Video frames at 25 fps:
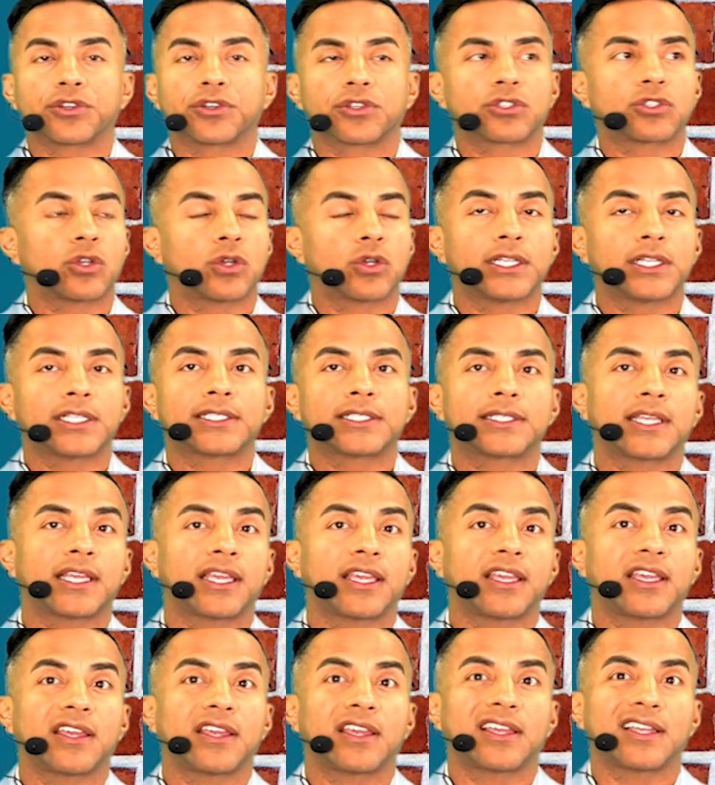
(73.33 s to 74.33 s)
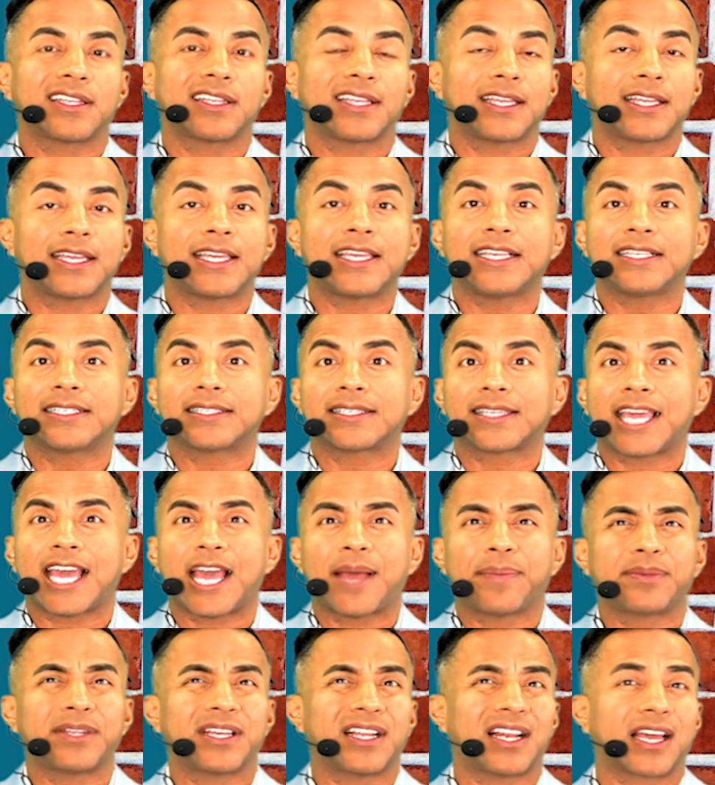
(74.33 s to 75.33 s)
So let's say he's
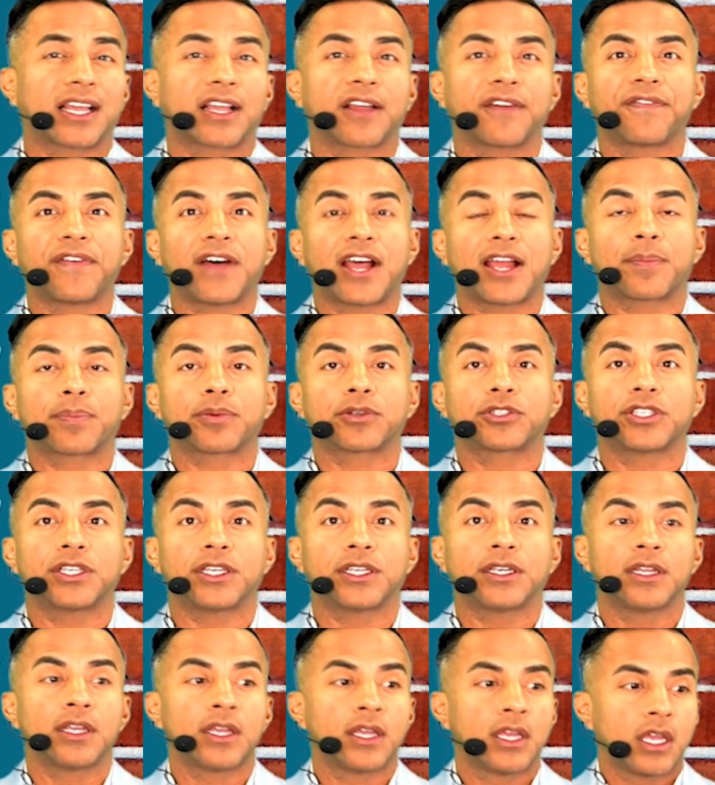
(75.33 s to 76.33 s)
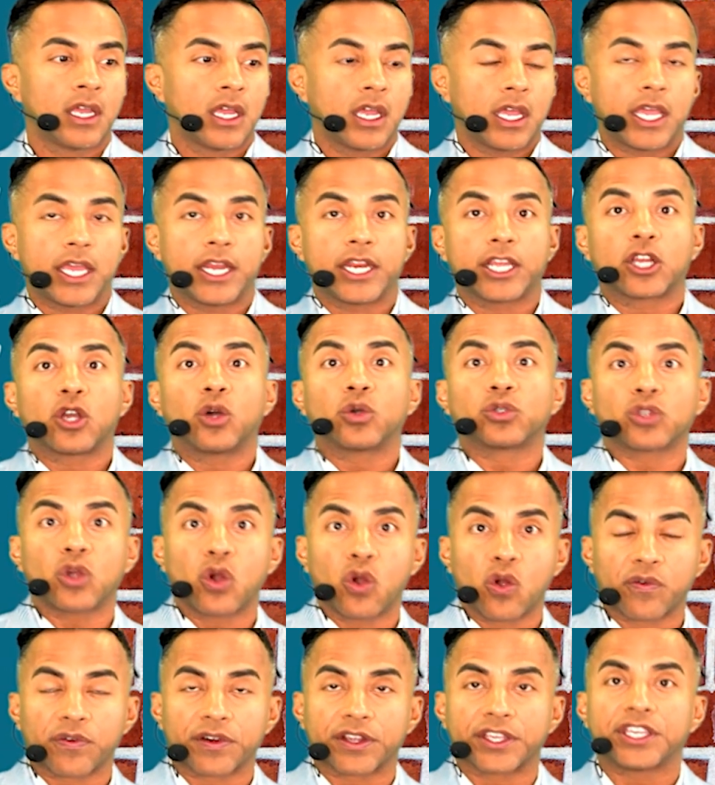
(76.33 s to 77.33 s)
capped at like a 5%, and it goes
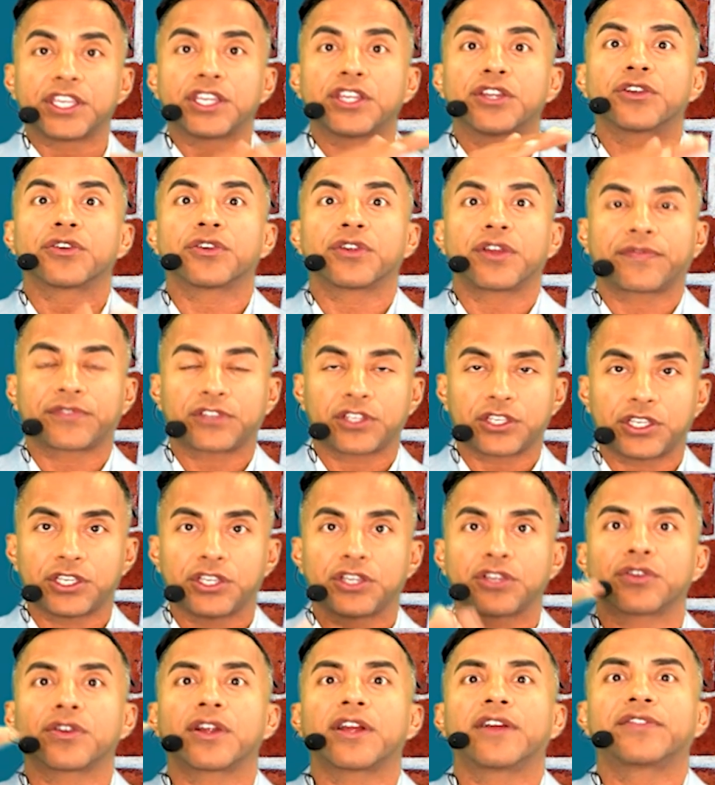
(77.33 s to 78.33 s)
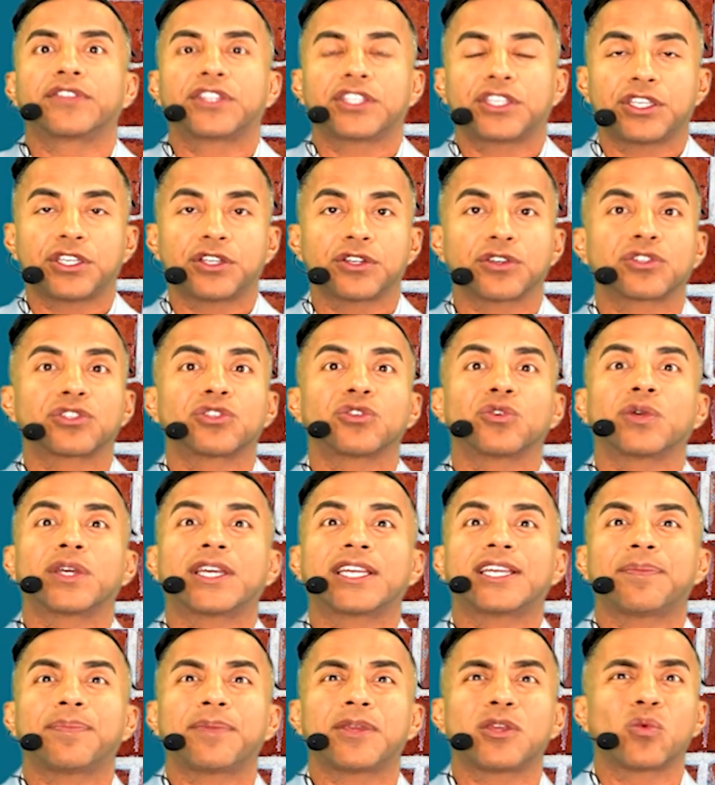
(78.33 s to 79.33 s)
over year after year after year. So it
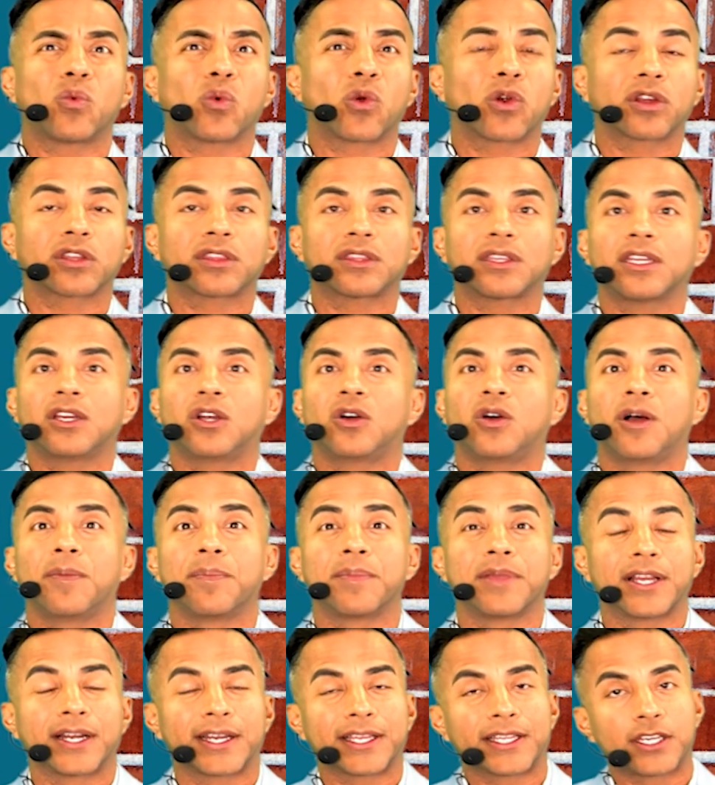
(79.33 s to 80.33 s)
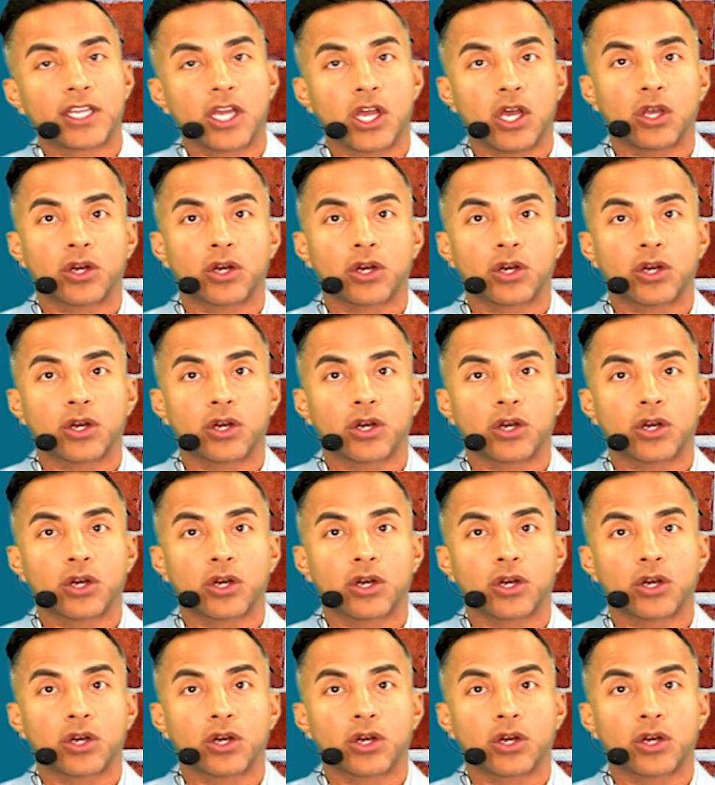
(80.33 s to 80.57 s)
could be worth, $1 million,